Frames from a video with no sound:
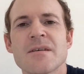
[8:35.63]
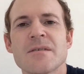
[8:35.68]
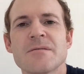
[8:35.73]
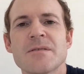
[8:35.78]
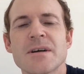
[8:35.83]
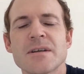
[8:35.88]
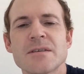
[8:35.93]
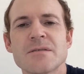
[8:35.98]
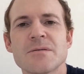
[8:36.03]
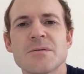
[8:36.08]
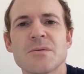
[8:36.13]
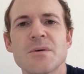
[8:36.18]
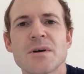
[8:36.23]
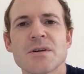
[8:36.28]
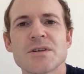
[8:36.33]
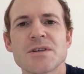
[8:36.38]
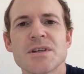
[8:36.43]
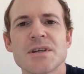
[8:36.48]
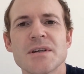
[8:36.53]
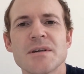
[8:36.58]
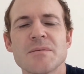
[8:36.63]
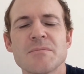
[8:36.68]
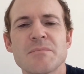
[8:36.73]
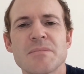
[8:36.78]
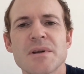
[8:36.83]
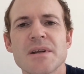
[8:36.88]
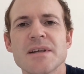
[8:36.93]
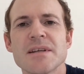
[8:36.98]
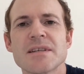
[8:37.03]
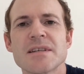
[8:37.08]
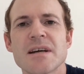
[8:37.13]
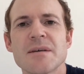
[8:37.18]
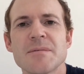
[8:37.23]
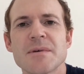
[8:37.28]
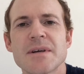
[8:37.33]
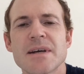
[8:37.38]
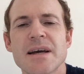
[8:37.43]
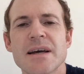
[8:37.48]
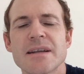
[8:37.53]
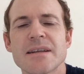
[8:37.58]
thanks for watching. Please come
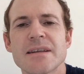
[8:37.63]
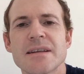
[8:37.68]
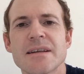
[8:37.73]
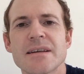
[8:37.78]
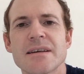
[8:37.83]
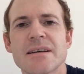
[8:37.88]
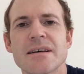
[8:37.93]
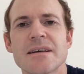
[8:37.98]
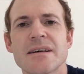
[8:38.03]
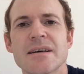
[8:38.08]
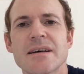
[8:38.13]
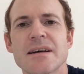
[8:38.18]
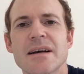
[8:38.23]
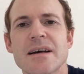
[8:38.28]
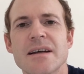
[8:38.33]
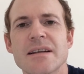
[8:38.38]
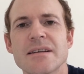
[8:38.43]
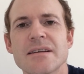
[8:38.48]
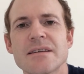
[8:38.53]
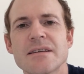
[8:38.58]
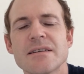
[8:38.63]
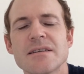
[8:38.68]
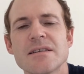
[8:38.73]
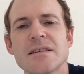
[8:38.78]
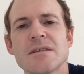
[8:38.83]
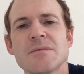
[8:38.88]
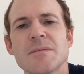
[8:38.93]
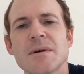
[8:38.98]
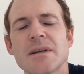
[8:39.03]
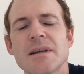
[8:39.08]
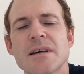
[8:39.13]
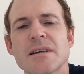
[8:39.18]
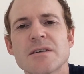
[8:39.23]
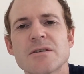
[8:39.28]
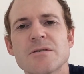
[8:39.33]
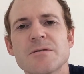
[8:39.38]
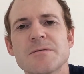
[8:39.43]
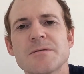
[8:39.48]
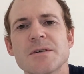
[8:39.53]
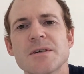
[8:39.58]
again, and until my
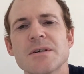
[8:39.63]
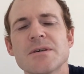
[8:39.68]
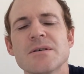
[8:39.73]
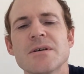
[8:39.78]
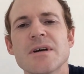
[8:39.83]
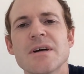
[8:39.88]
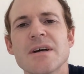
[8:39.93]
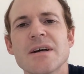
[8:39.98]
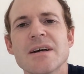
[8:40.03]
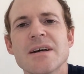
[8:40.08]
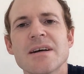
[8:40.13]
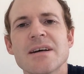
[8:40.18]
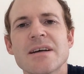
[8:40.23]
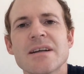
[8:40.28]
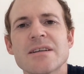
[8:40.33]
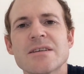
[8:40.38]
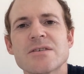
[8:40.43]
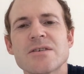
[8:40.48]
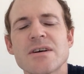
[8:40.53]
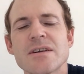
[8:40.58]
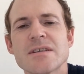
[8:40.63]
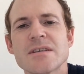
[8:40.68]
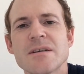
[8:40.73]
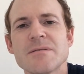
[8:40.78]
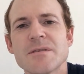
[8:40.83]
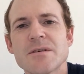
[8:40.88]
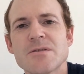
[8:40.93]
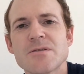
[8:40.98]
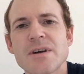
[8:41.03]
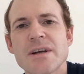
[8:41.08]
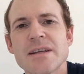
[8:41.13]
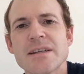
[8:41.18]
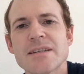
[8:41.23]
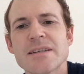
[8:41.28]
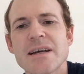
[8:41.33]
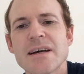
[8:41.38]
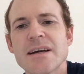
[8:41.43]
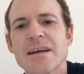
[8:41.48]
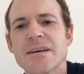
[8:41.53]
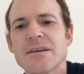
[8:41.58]
next review, try to have a great
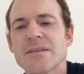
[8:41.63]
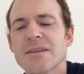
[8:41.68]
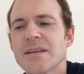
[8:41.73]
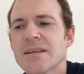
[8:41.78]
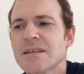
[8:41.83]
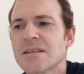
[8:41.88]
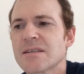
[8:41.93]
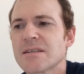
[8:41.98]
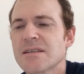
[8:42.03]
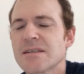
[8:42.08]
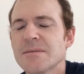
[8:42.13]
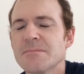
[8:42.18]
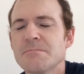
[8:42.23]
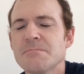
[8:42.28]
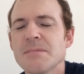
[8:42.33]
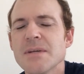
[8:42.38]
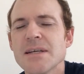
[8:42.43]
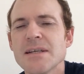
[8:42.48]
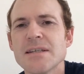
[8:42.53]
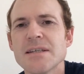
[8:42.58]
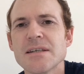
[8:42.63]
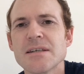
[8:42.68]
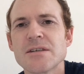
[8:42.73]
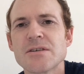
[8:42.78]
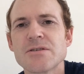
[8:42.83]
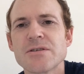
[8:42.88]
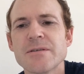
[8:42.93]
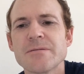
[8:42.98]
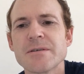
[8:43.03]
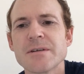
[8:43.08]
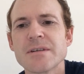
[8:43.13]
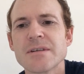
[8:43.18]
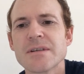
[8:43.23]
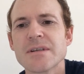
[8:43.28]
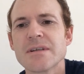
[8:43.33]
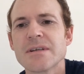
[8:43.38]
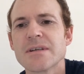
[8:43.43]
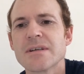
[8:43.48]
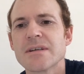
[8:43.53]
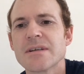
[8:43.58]
day on this media-driven,
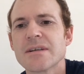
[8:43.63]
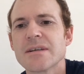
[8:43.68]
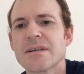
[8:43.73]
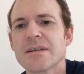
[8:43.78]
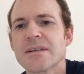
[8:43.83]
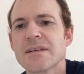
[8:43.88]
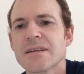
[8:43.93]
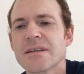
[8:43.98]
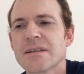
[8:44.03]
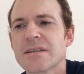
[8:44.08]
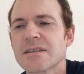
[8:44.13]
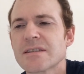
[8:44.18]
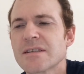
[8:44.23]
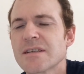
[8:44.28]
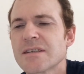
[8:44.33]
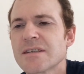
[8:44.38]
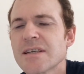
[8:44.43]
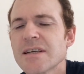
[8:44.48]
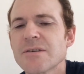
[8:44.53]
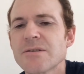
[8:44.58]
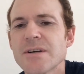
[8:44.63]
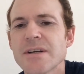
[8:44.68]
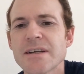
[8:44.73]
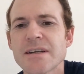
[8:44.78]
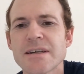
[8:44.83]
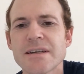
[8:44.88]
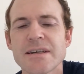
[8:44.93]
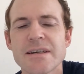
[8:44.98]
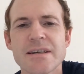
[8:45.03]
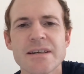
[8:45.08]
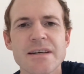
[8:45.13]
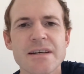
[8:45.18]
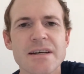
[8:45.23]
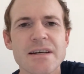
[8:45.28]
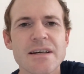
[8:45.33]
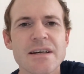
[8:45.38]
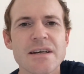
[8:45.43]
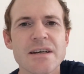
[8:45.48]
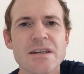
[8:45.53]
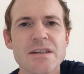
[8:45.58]
satiric,
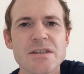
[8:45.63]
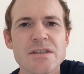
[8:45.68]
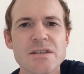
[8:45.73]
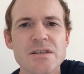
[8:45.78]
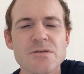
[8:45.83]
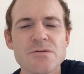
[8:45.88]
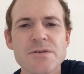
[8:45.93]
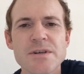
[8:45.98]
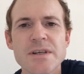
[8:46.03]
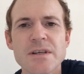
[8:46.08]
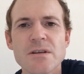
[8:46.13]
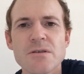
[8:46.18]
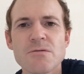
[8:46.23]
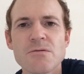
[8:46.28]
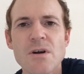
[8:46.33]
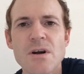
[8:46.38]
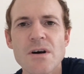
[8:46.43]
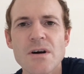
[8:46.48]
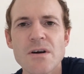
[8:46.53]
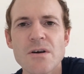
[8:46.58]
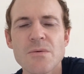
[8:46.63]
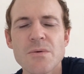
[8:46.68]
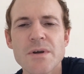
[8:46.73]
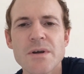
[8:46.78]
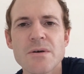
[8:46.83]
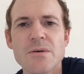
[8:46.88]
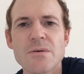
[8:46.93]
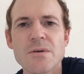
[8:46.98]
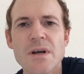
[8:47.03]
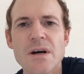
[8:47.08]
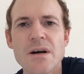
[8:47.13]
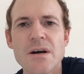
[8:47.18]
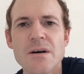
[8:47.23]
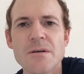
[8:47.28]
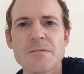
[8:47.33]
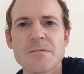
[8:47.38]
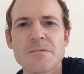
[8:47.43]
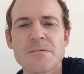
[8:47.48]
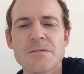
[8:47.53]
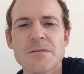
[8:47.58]
surreal rock we call
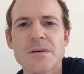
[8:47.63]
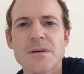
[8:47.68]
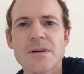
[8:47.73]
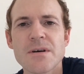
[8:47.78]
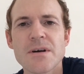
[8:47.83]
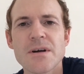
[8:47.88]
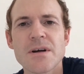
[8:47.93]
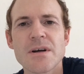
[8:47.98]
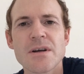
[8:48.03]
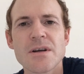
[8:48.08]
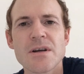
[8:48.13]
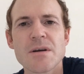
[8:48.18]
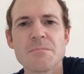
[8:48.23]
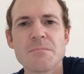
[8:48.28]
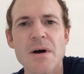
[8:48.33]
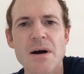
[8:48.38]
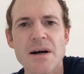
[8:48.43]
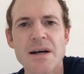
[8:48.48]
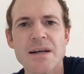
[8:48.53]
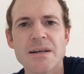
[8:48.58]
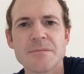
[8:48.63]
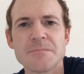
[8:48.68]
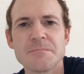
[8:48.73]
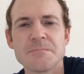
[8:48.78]
Earth. Goodbye.